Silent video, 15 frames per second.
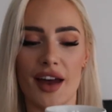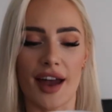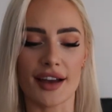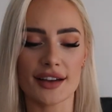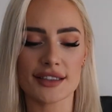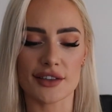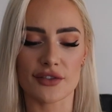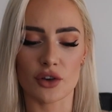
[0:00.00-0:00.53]

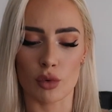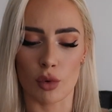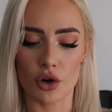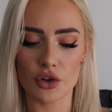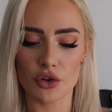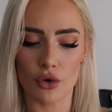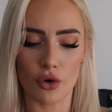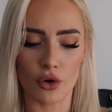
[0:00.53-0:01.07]
fact, if you
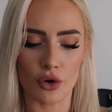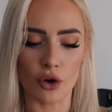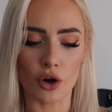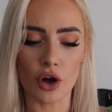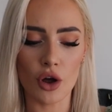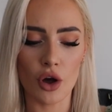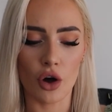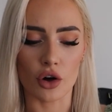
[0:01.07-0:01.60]
want
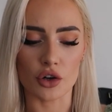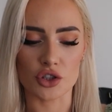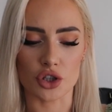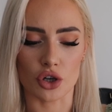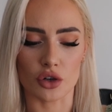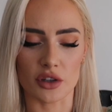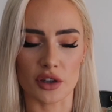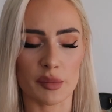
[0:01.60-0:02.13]
your hot
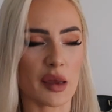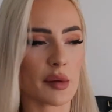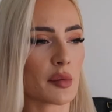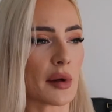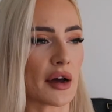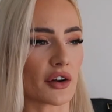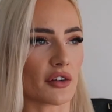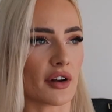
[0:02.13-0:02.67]
chocolate,
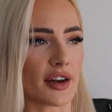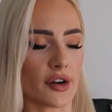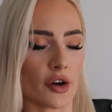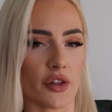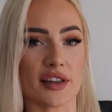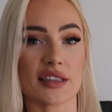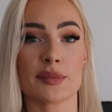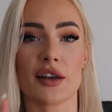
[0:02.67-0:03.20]
people might already
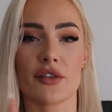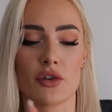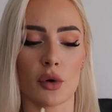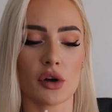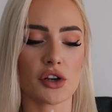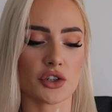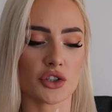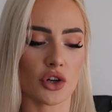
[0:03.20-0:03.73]
know this, but if you
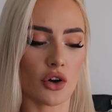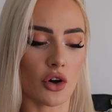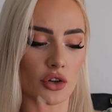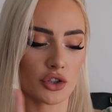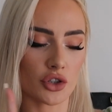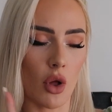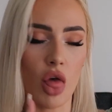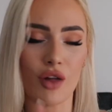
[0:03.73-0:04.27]
want your
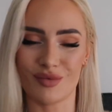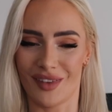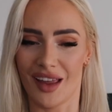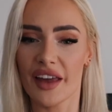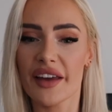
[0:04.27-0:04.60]
hot chocolate